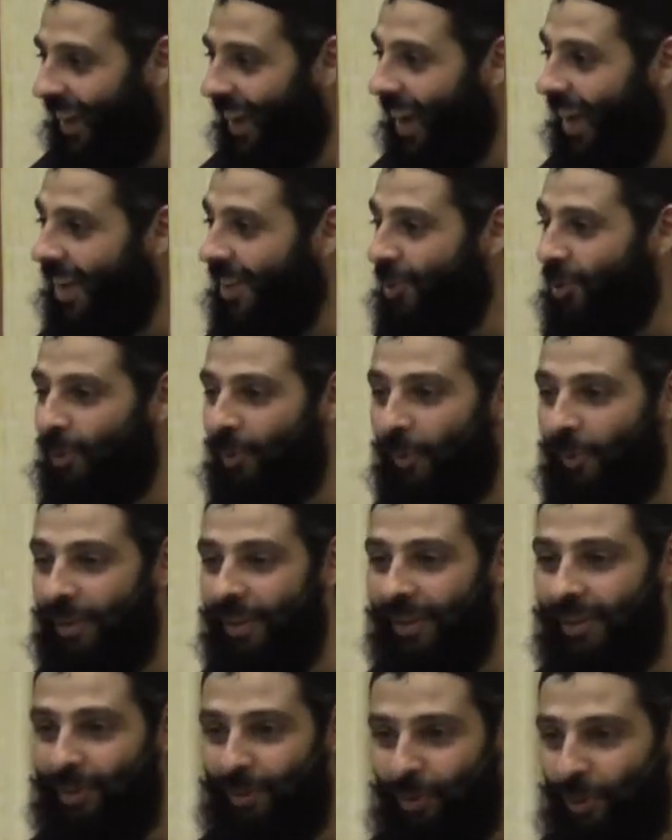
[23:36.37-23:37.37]
And you,
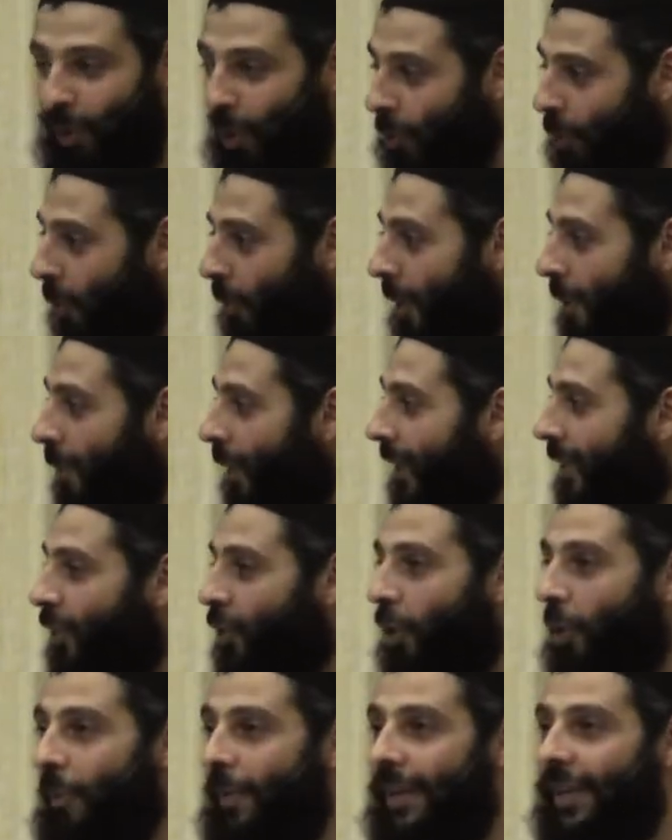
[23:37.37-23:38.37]
you go to people and
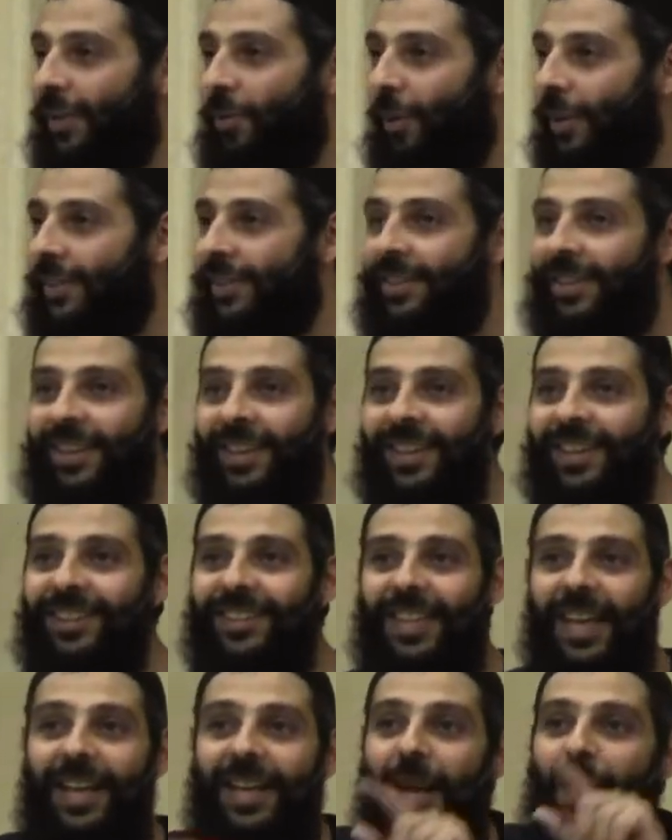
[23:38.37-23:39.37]
they're opening, what,
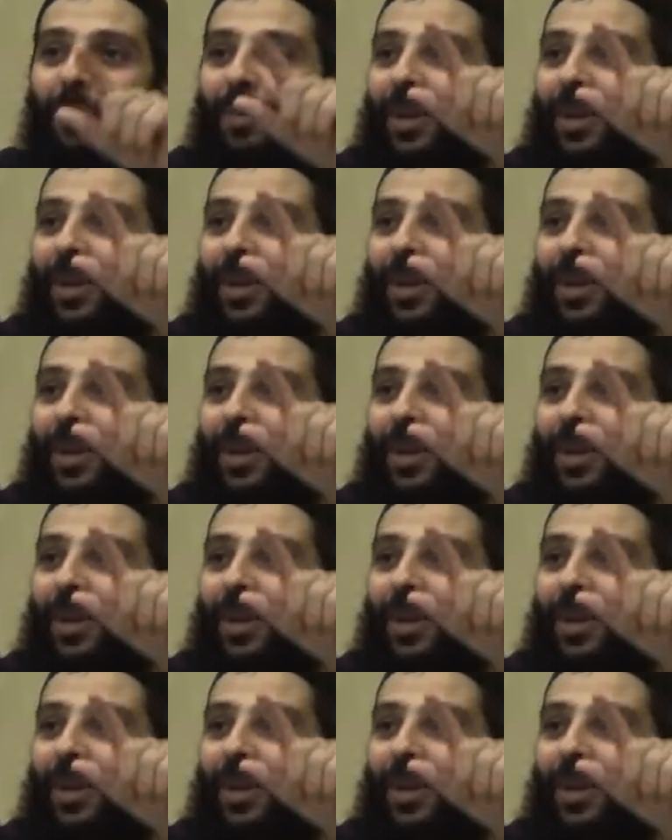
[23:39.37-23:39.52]
10